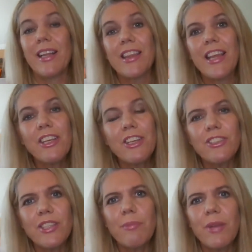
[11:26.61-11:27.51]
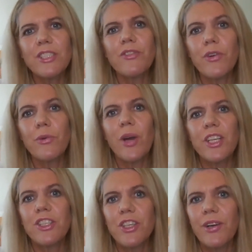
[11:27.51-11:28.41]
And thank you so much for
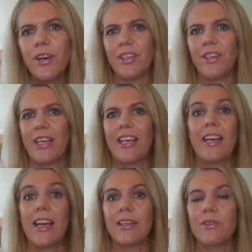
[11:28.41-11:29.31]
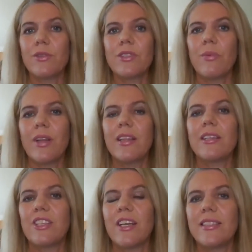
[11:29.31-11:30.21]
what you are doing and also what
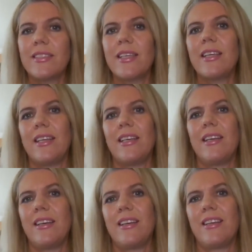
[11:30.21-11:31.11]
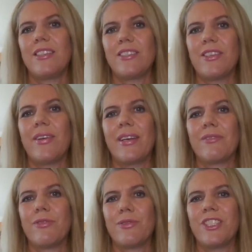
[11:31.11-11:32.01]
the JSE is
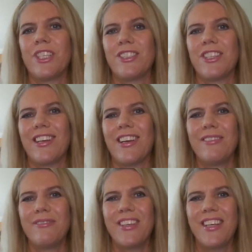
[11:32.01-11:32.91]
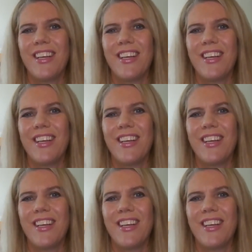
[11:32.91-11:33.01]
doing for Change a Life.